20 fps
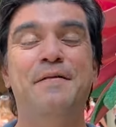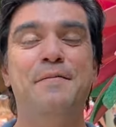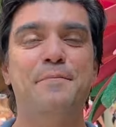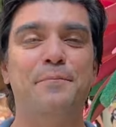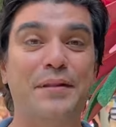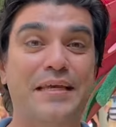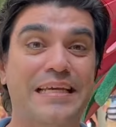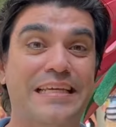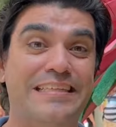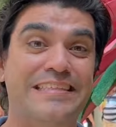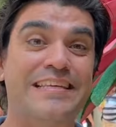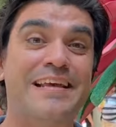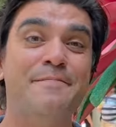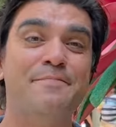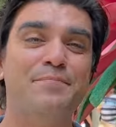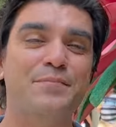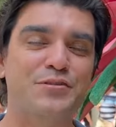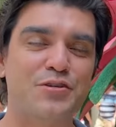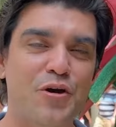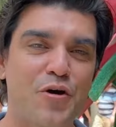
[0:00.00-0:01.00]
please
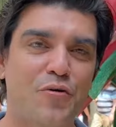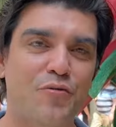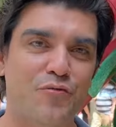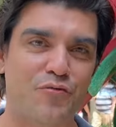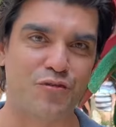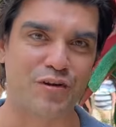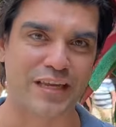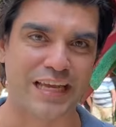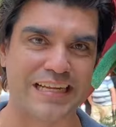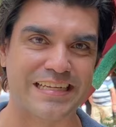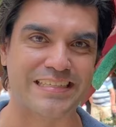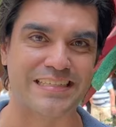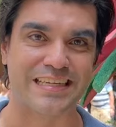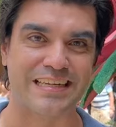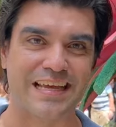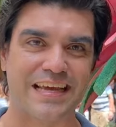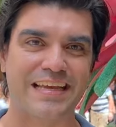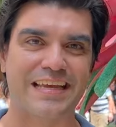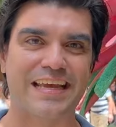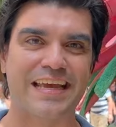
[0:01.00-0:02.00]
don't forget to
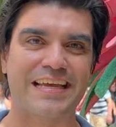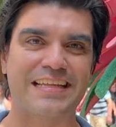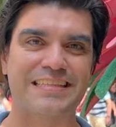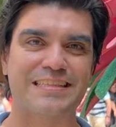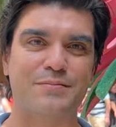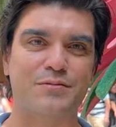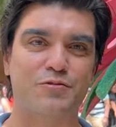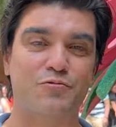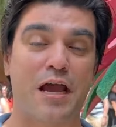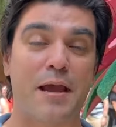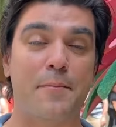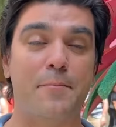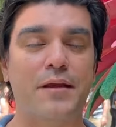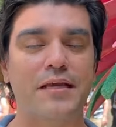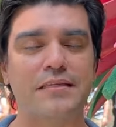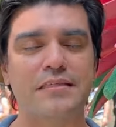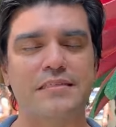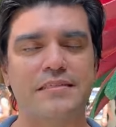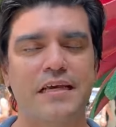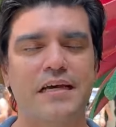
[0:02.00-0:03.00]
like and subscribe because
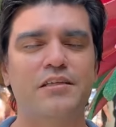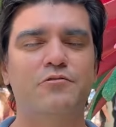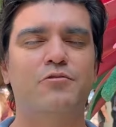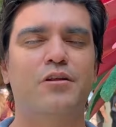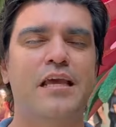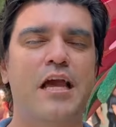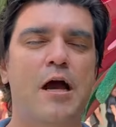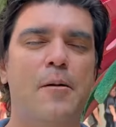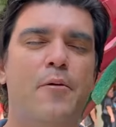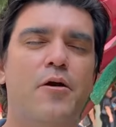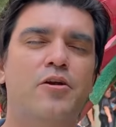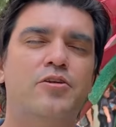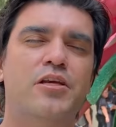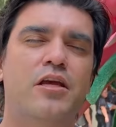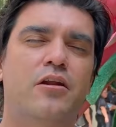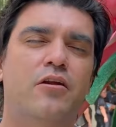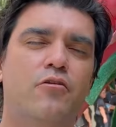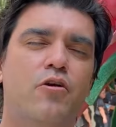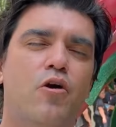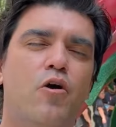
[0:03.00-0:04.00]
it does really help our
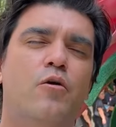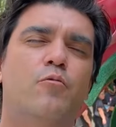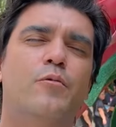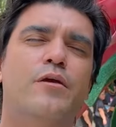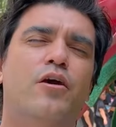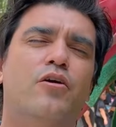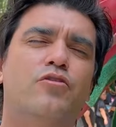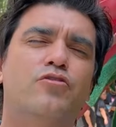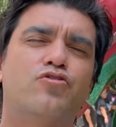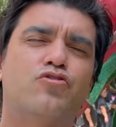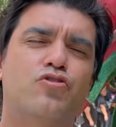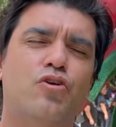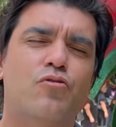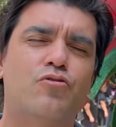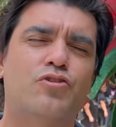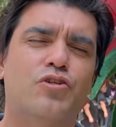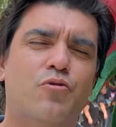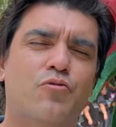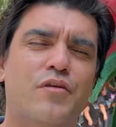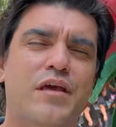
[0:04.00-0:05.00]
channel grow, and we are so
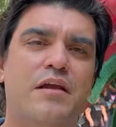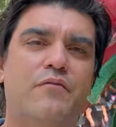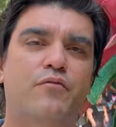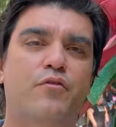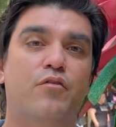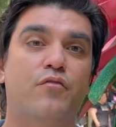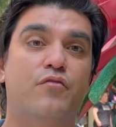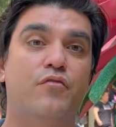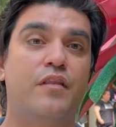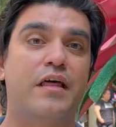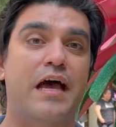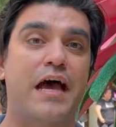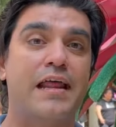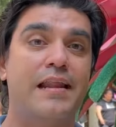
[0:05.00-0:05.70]
thankful for that.